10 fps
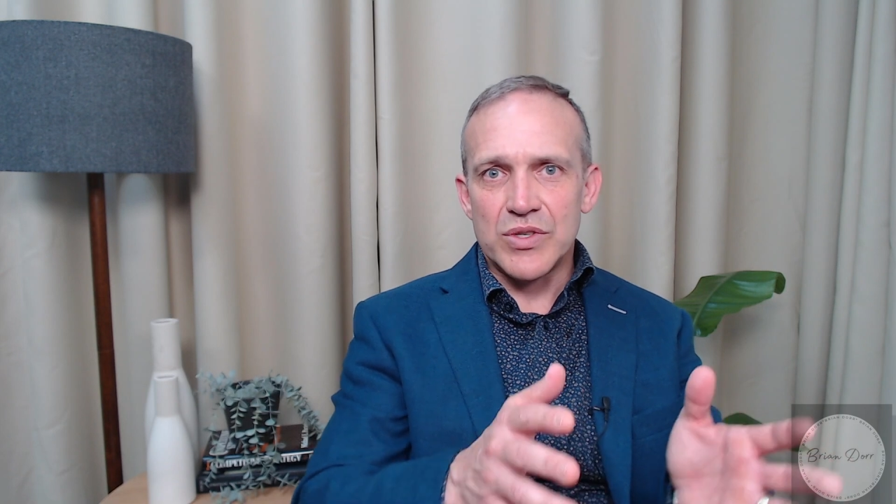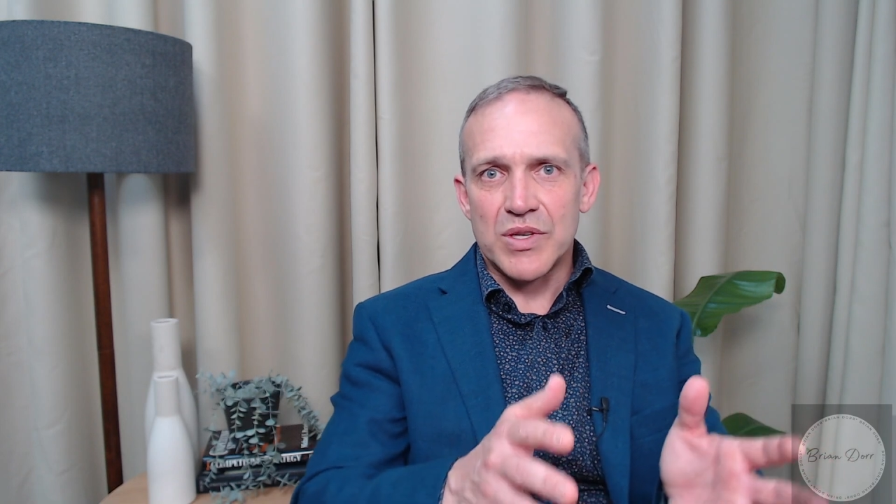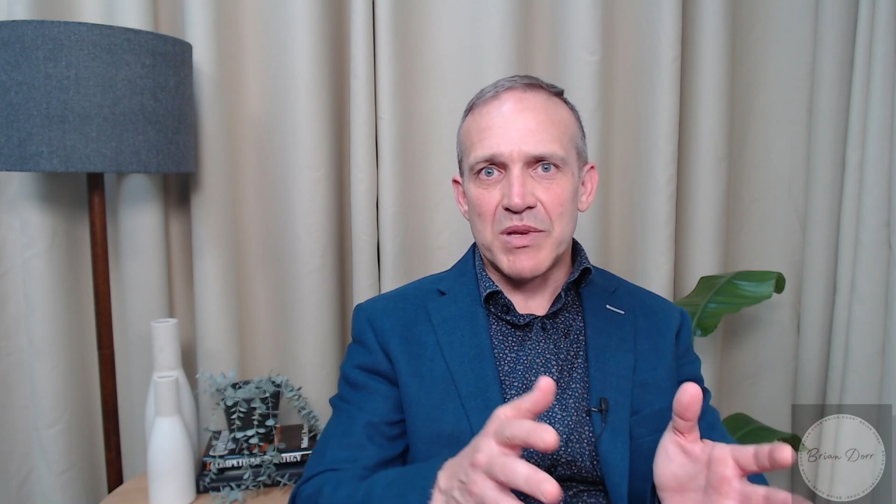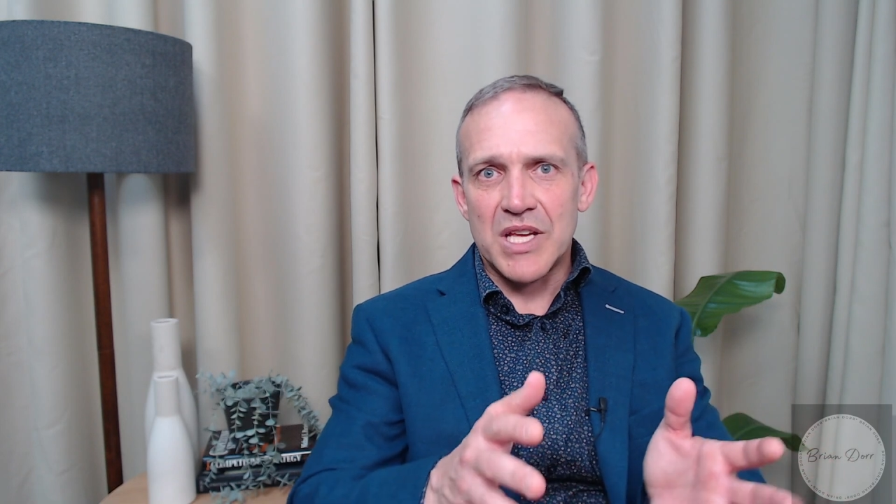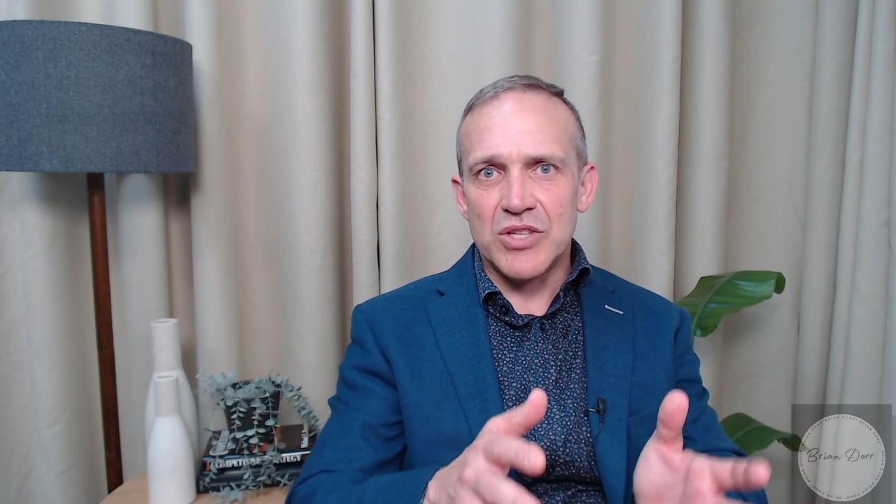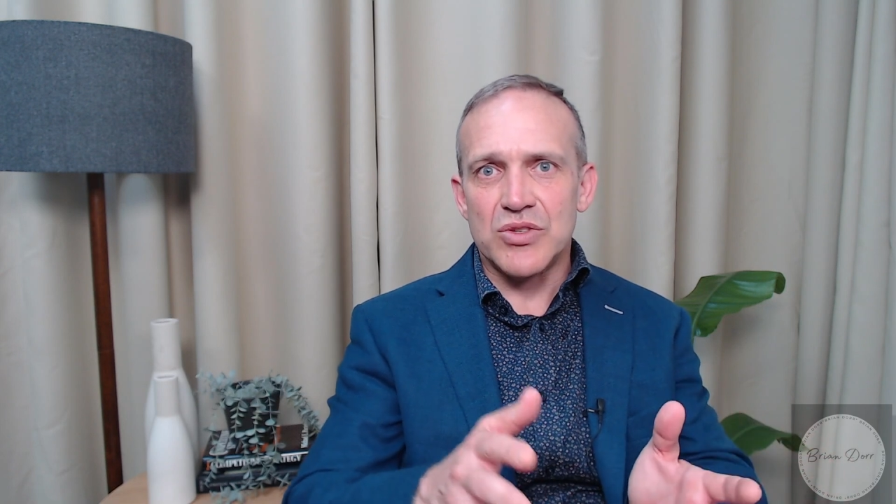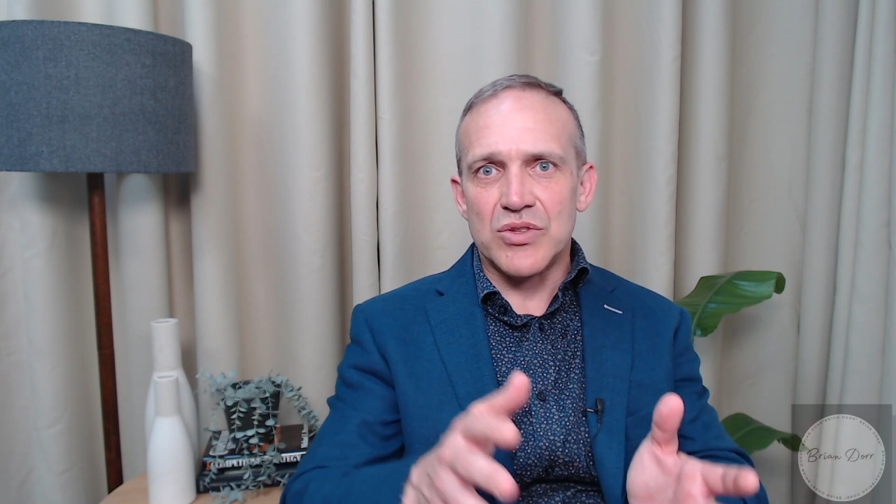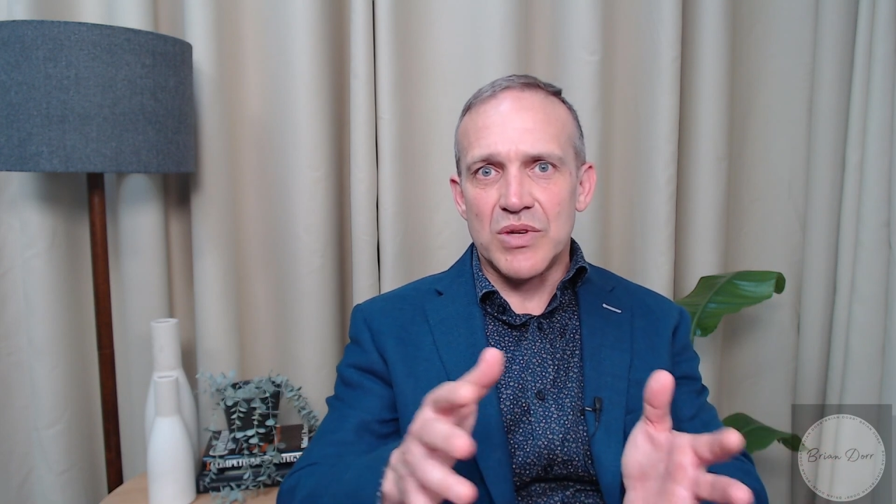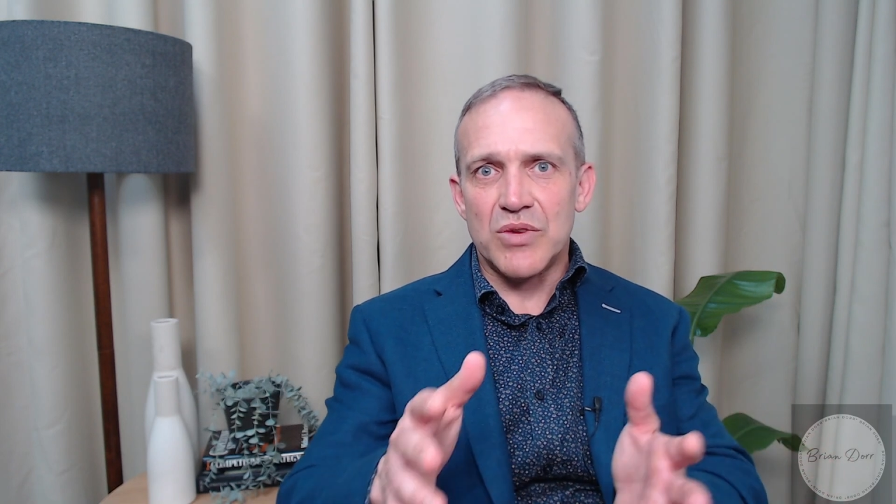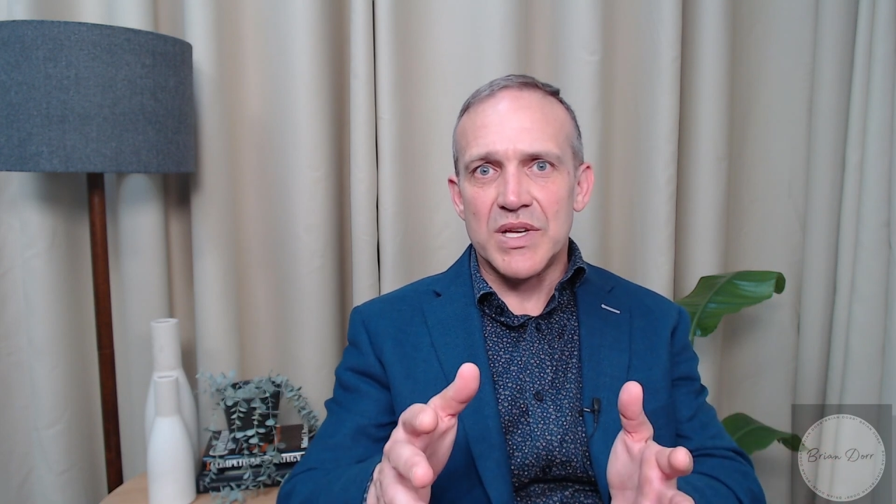potential to
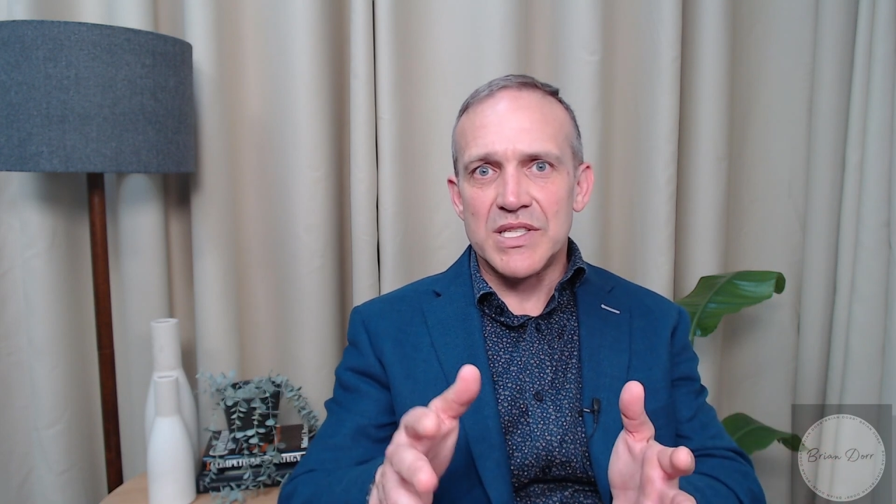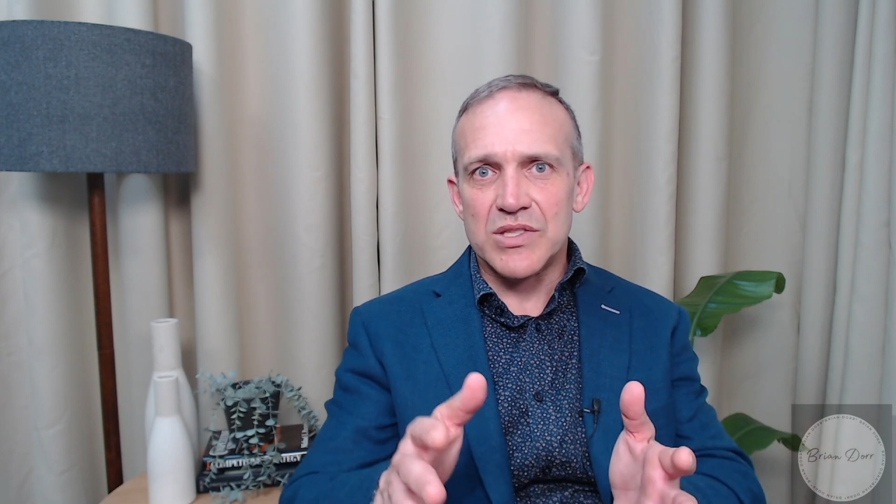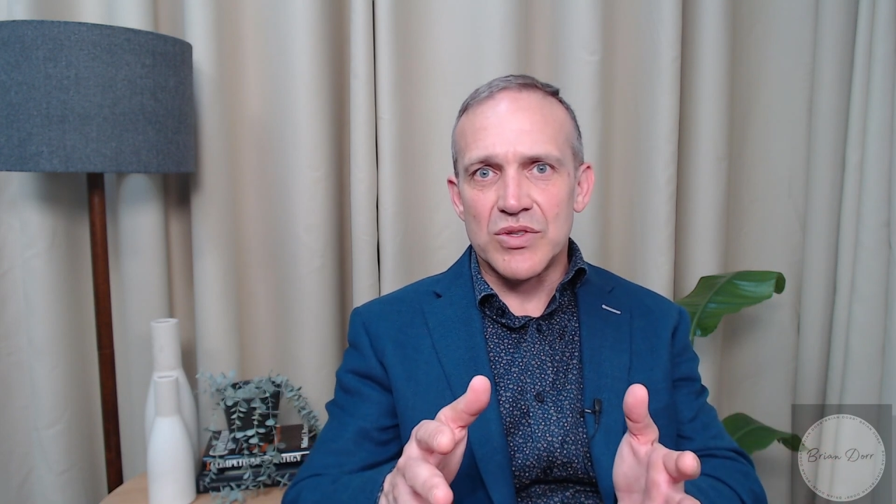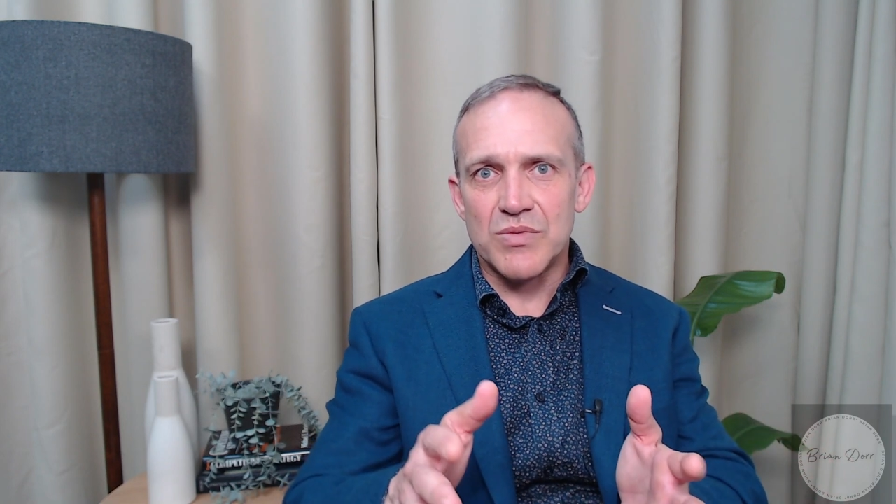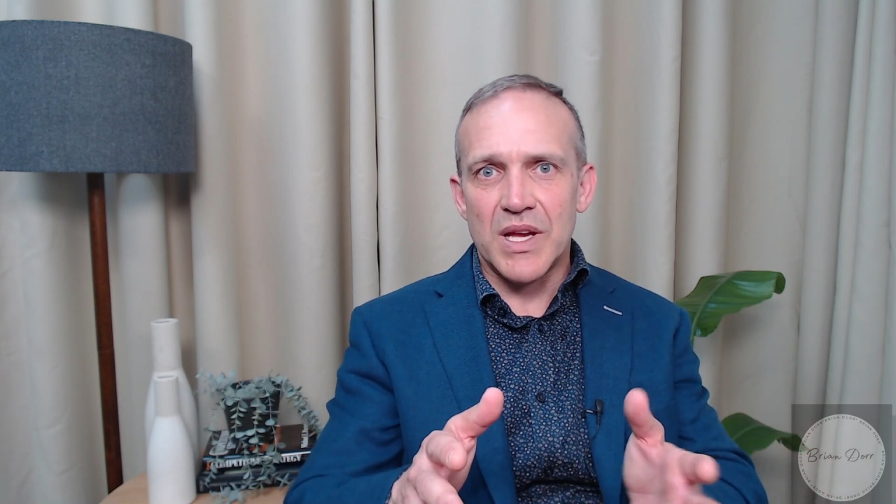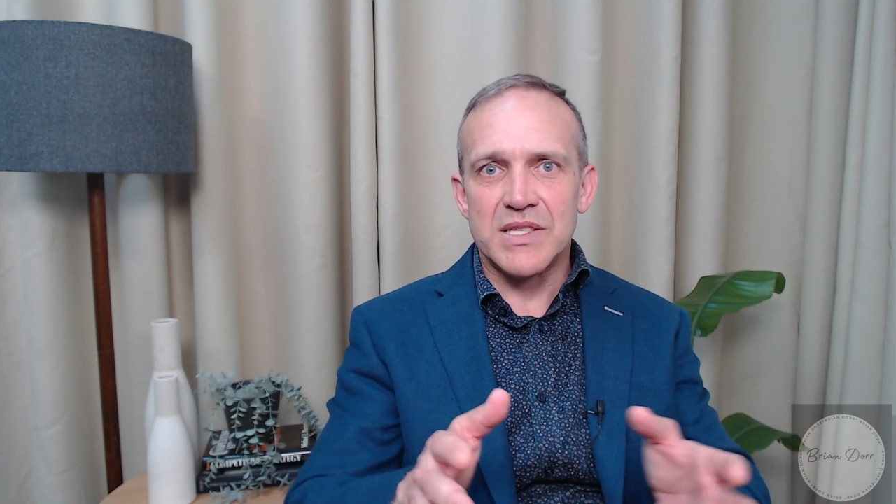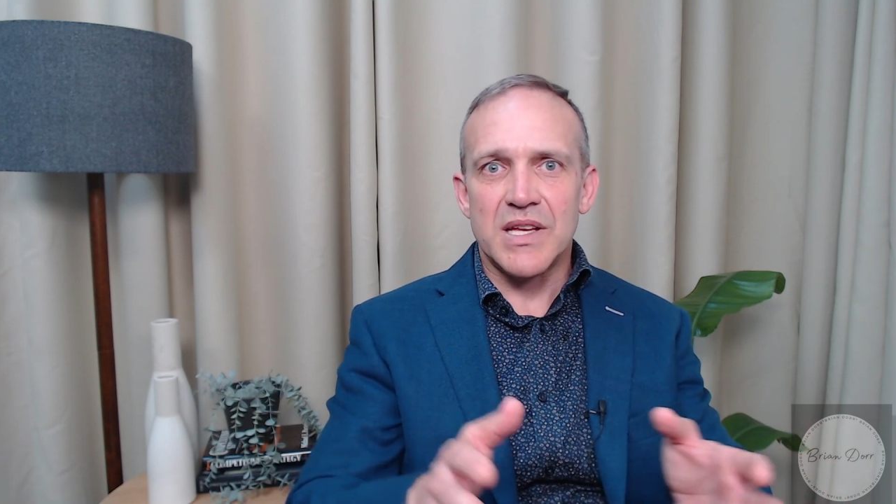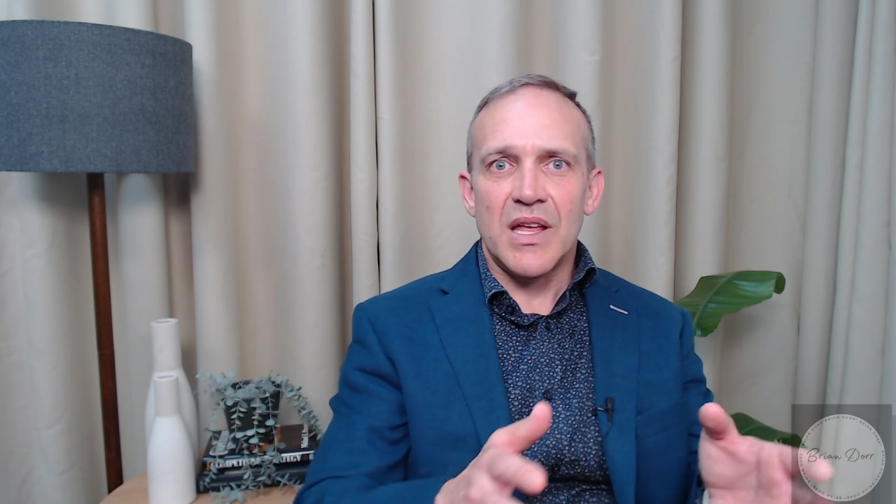increase those rents,